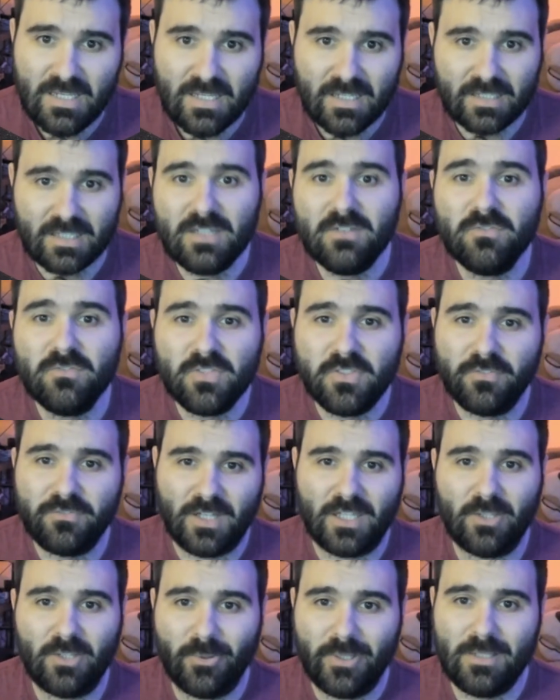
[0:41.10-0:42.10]
Give the
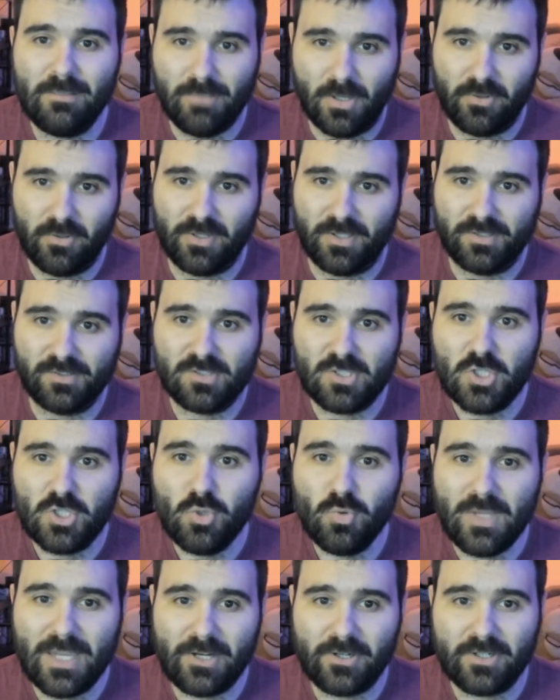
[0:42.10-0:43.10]
following bonus
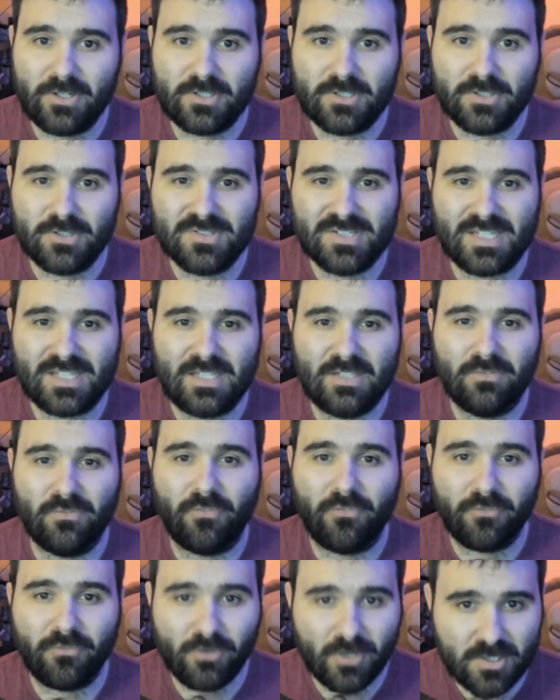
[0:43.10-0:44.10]
to characters in
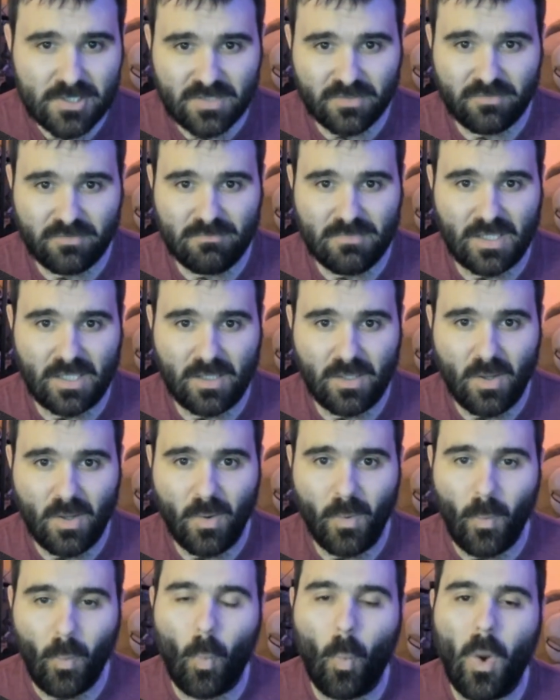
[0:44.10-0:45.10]
front of me
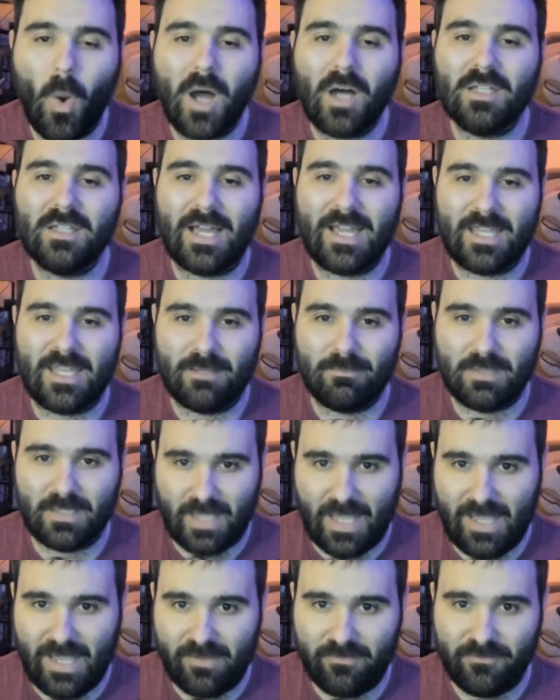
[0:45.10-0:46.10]
while I am
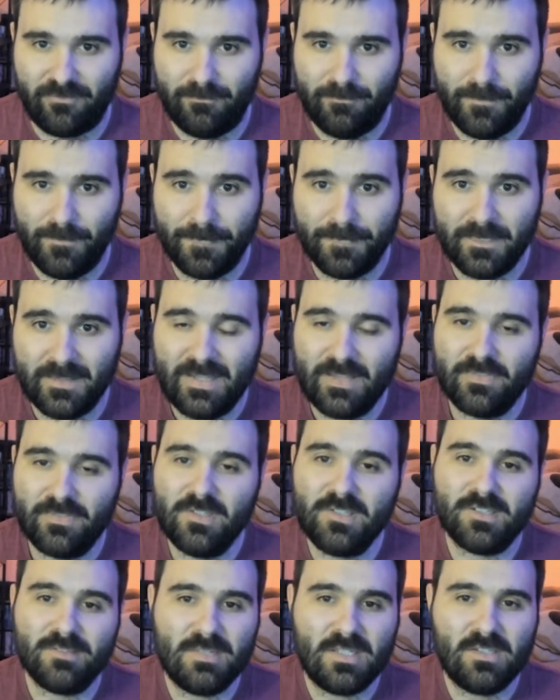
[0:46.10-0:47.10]
alive.
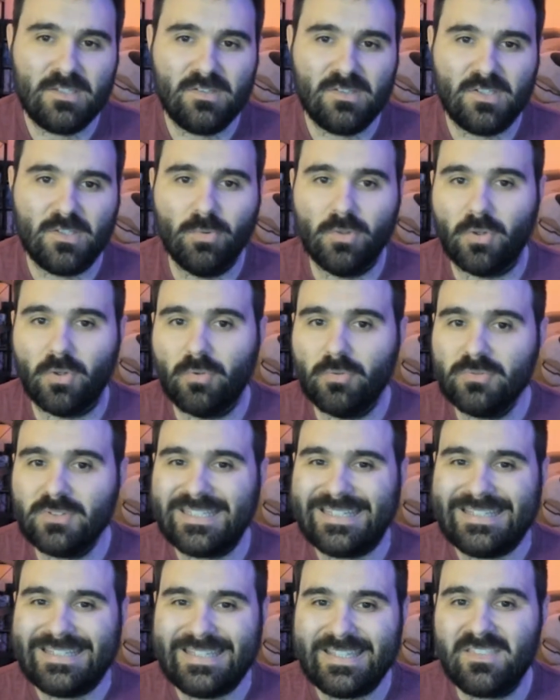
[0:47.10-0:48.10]
This means you will
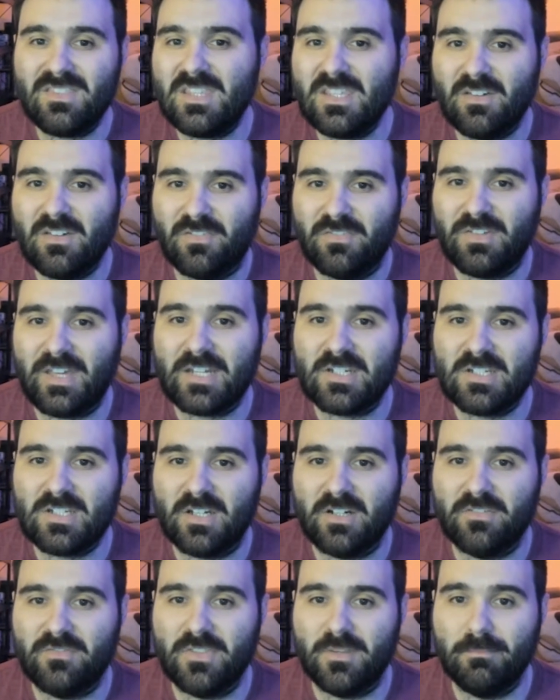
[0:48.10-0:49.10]
only get the effect
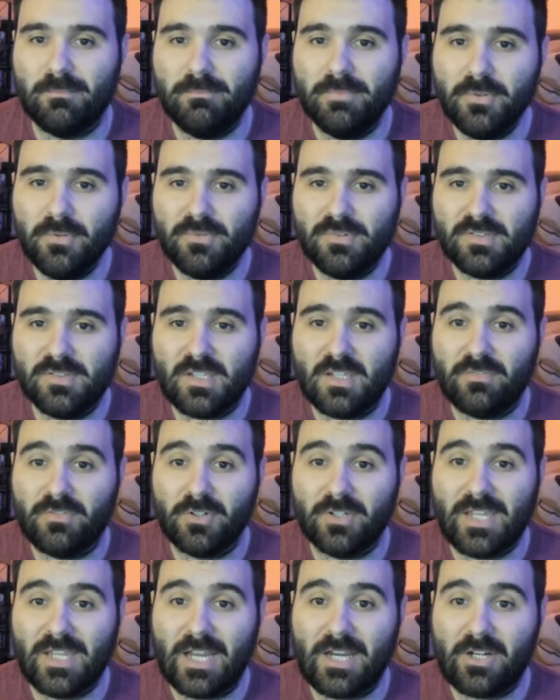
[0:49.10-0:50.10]
of the boost if
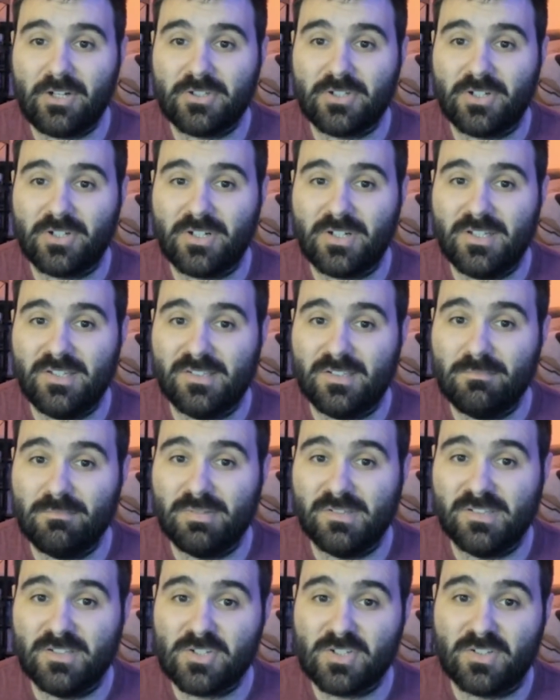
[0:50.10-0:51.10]
your character is in
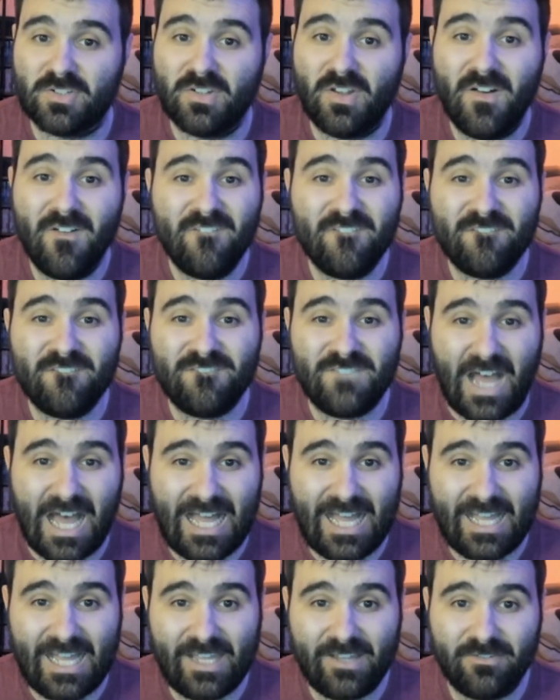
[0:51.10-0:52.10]
position
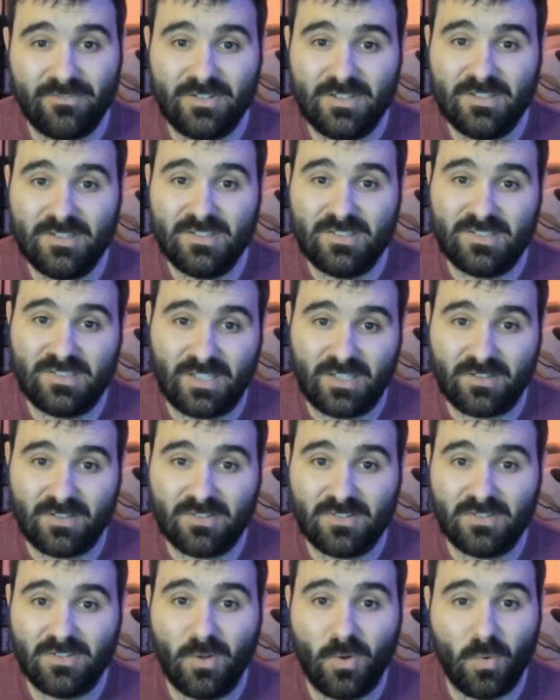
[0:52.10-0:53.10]
5,
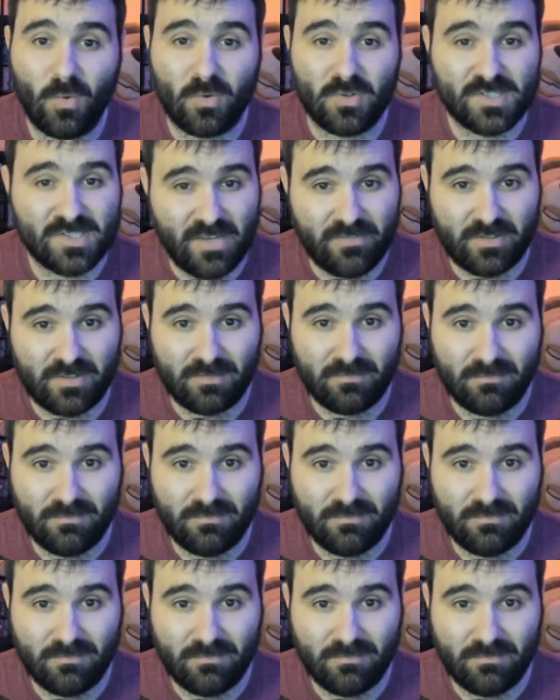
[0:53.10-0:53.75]
6, or 7.